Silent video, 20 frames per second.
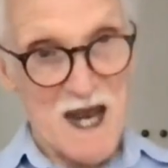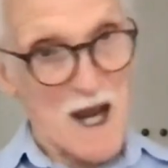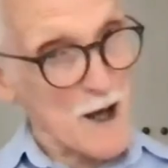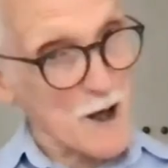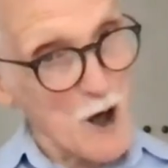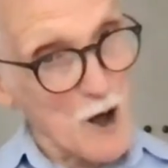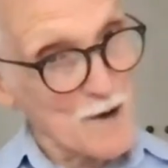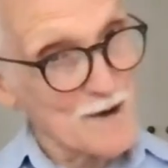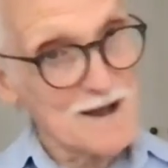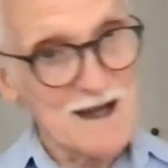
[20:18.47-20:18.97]
and
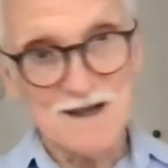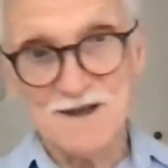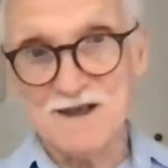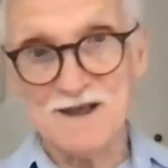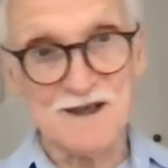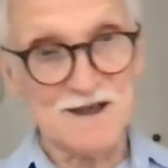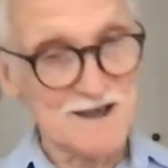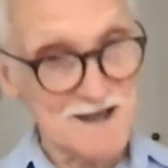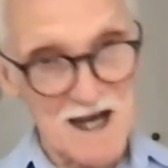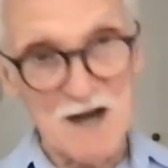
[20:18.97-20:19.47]
not
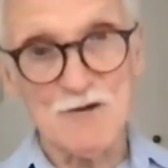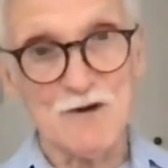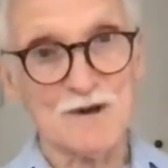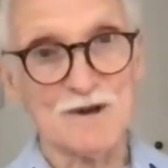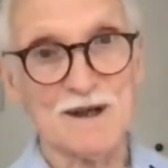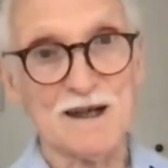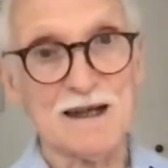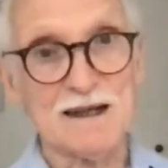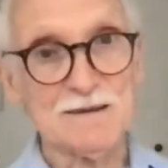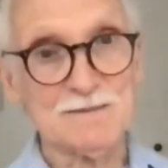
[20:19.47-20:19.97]

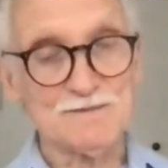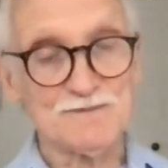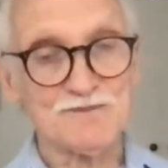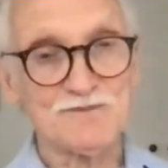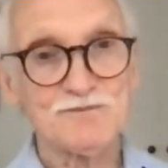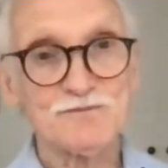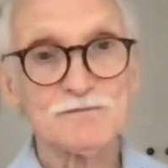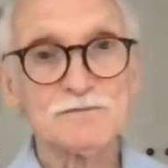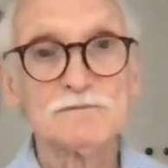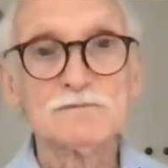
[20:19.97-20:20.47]
necessarily
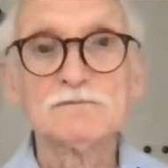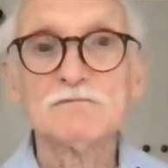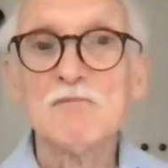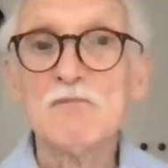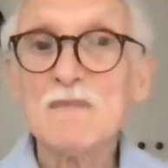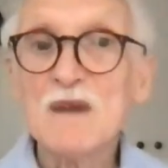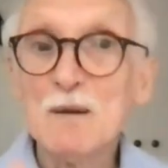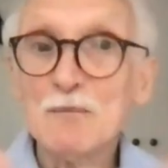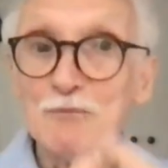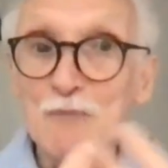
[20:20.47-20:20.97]

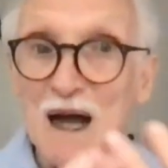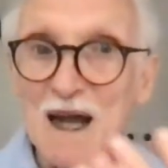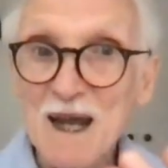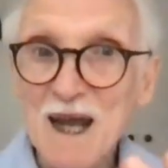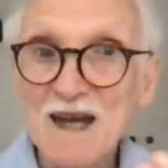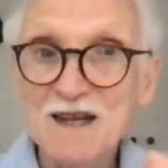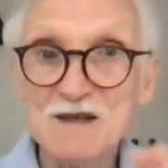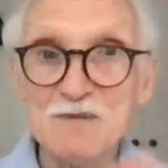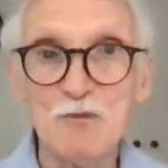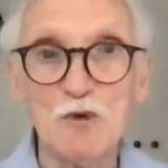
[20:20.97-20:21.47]
by
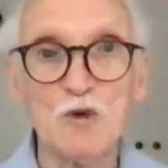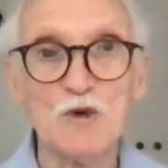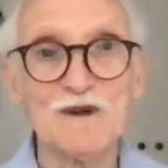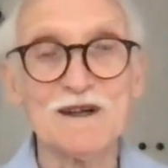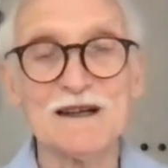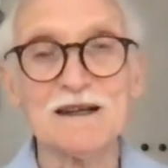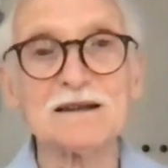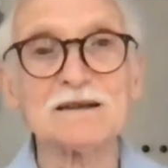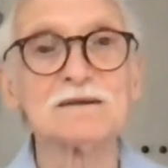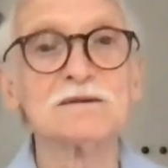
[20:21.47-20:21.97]

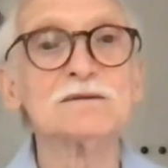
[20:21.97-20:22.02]
exporting,